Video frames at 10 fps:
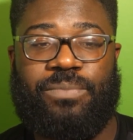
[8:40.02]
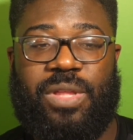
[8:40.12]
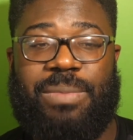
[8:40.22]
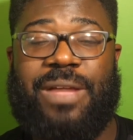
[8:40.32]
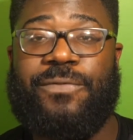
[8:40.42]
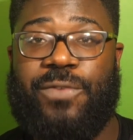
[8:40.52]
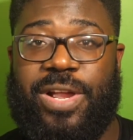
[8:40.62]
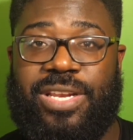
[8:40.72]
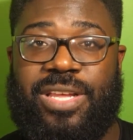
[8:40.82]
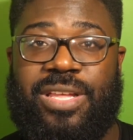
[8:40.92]
by
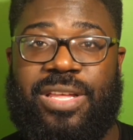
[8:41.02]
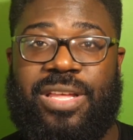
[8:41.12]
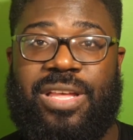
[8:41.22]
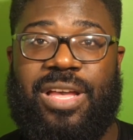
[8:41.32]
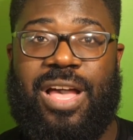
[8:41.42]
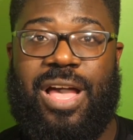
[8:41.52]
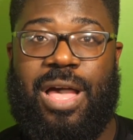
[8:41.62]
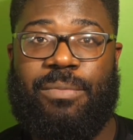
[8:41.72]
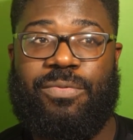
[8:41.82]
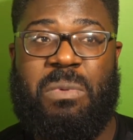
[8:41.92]
Fred
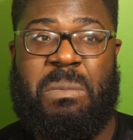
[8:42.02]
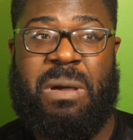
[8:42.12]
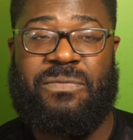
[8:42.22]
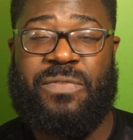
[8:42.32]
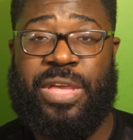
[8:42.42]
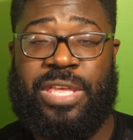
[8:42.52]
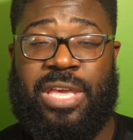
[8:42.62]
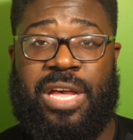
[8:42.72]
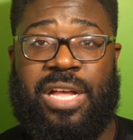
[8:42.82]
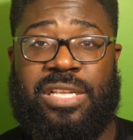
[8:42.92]
from about 30
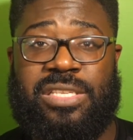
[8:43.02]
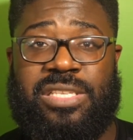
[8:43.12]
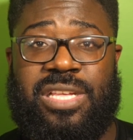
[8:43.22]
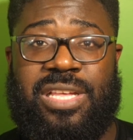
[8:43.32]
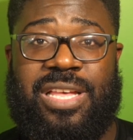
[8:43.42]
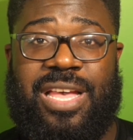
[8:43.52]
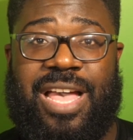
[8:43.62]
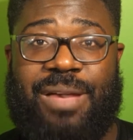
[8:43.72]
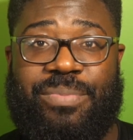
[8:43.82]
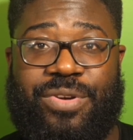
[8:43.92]
yards.
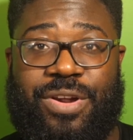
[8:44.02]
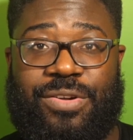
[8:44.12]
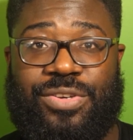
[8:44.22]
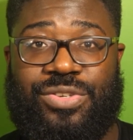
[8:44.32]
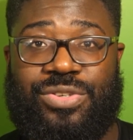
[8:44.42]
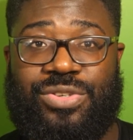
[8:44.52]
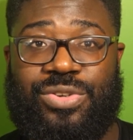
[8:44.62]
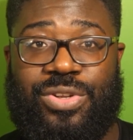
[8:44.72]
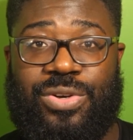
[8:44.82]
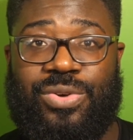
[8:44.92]
And Pereira
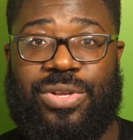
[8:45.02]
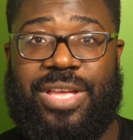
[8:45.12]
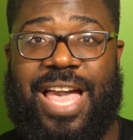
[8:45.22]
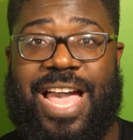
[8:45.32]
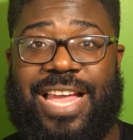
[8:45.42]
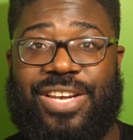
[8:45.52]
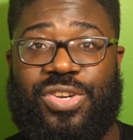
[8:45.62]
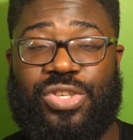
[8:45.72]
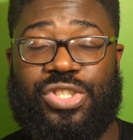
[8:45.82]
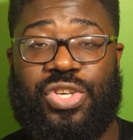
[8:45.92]
took a look and
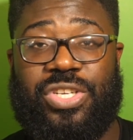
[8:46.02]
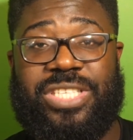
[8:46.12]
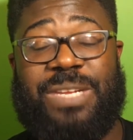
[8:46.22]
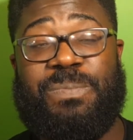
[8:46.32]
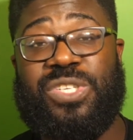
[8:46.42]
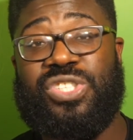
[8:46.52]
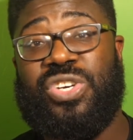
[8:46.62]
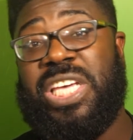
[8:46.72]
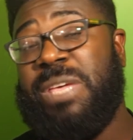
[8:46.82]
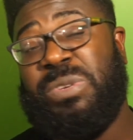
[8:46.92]
took a shot, dipping
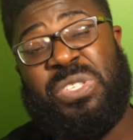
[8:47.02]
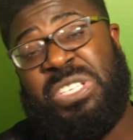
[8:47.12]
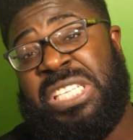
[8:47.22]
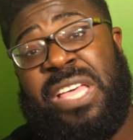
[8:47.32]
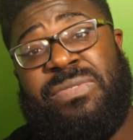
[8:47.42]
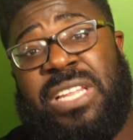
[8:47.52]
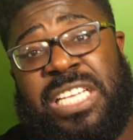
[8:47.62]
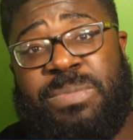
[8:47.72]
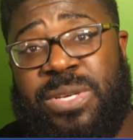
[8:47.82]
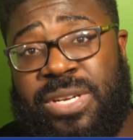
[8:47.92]
shot. Keeper should have saved it,
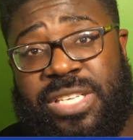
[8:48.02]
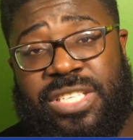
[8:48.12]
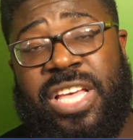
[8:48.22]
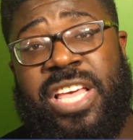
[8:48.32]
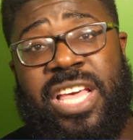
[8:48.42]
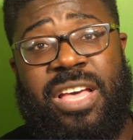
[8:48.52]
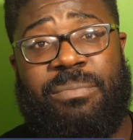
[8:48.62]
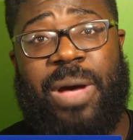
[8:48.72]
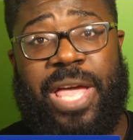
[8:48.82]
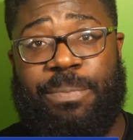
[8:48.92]
let's be honest.
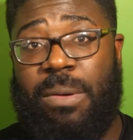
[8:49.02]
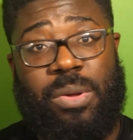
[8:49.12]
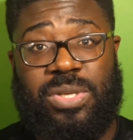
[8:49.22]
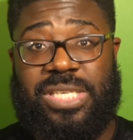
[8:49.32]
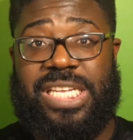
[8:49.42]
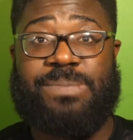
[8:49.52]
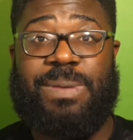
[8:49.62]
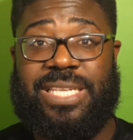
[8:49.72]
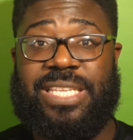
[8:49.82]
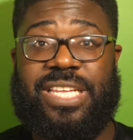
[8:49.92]
But he probably wasn't
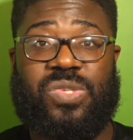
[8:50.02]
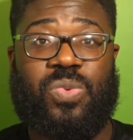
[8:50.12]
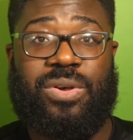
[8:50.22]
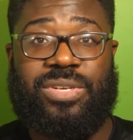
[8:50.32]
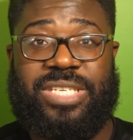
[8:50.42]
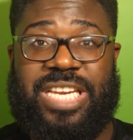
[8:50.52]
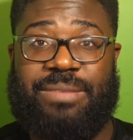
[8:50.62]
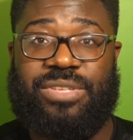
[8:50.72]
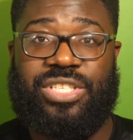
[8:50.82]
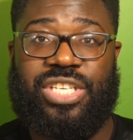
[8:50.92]
expecting it as well.
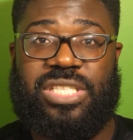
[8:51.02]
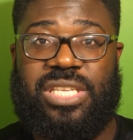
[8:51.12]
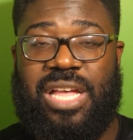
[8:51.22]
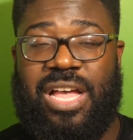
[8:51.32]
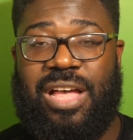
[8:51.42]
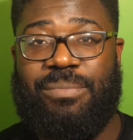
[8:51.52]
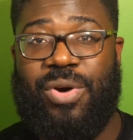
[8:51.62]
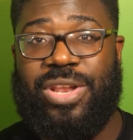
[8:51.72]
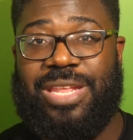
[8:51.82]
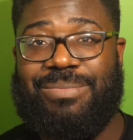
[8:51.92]
Dipped just
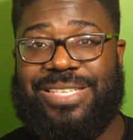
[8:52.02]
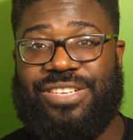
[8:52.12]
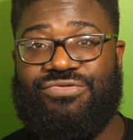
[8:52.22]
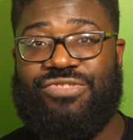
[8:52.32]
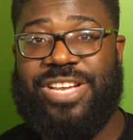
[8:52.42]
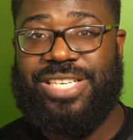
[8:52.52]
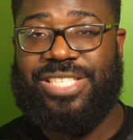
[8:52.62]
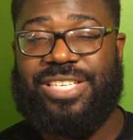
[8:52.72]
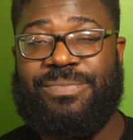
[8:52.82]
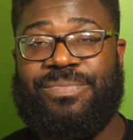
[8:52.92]
on him as it
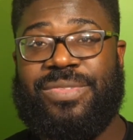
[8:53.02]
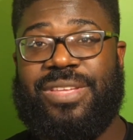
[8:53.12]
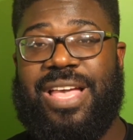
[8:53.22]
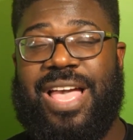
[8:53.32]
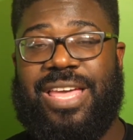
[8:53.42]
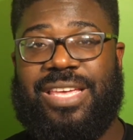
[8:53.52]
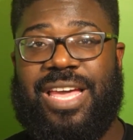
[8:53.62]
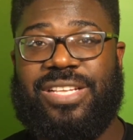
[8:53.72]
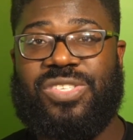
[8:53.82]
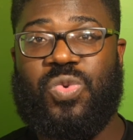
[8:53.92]
reached and
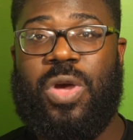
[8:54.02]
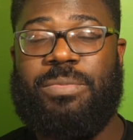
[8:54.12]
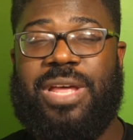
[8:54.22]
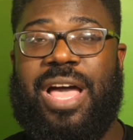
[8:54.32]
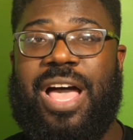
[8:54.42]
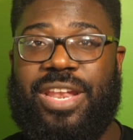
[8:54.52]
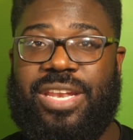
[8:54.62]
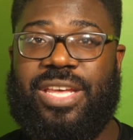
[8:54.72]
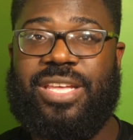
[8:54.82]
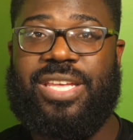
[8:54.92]
kind of squirmed
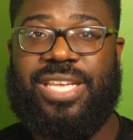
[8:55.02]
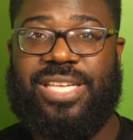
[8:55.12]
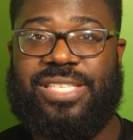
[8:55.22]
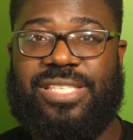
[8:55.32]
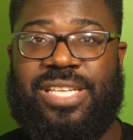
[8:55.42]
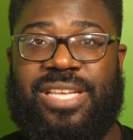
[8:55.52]
under his